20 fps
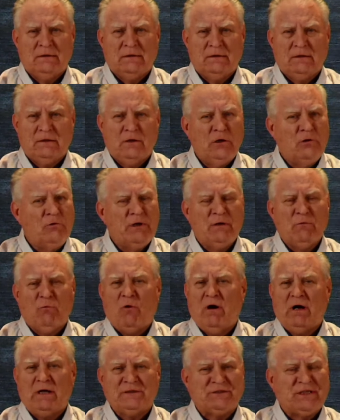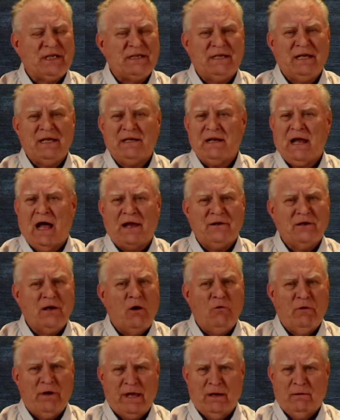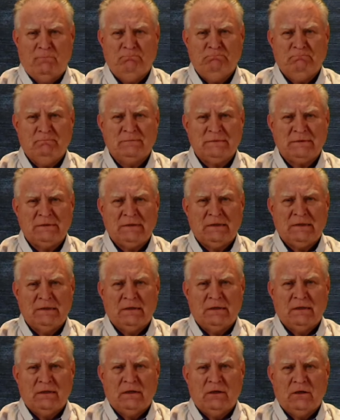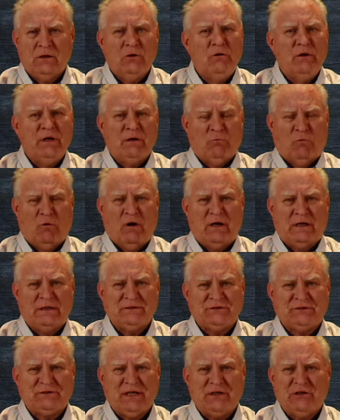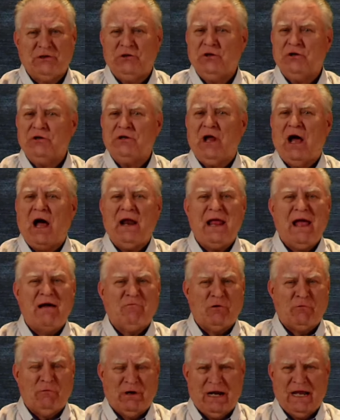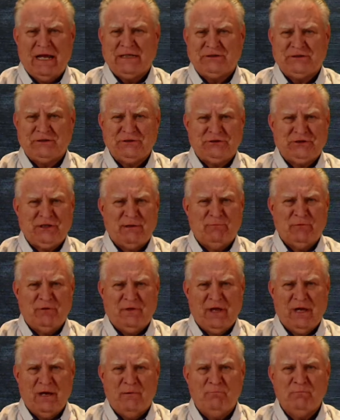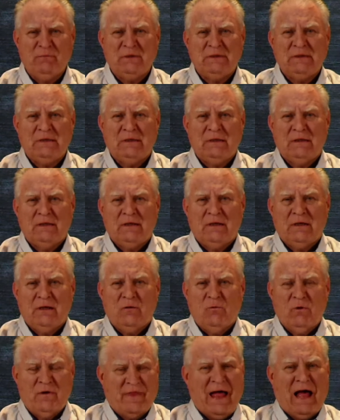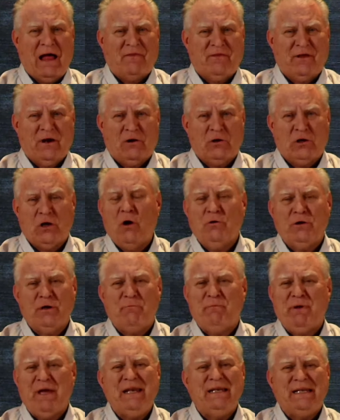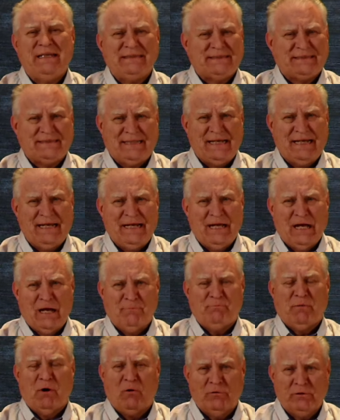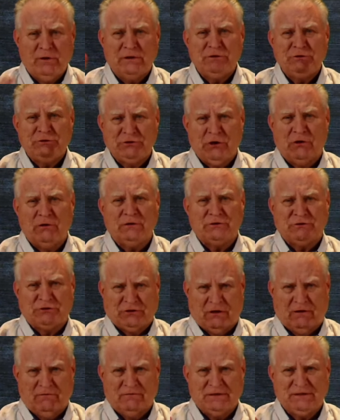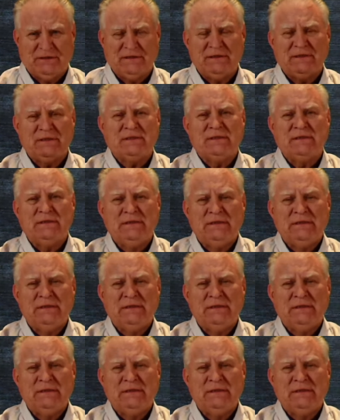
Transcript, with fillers: who it was that did not know him, who it was that could not have a relationship with him without their codependency upon church services.